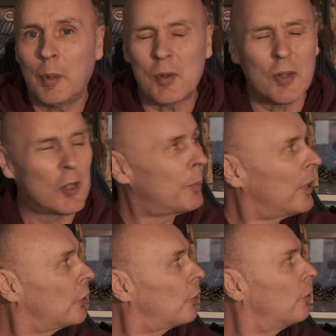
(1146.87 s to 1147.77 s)
Perhaps it's a
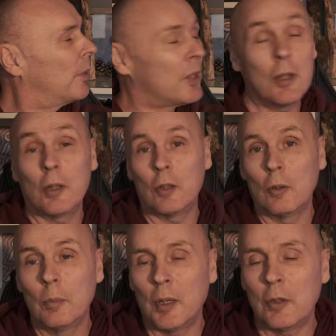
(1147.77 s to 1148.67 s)
bit too busy, I
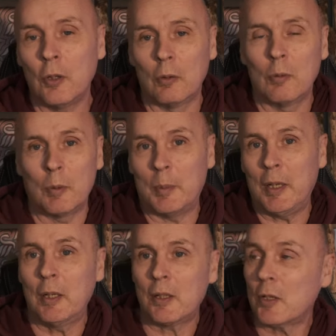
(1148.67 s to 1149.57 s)
don't know. But, you know what I
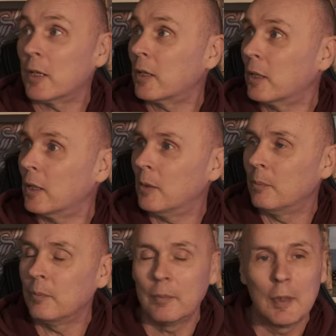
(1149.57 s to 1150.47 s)
mean? It's like,
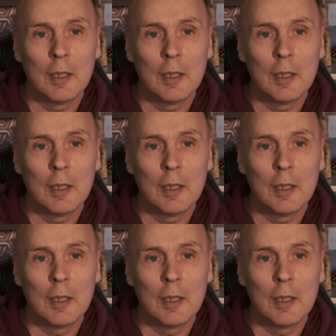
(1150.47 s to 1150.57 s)
I'm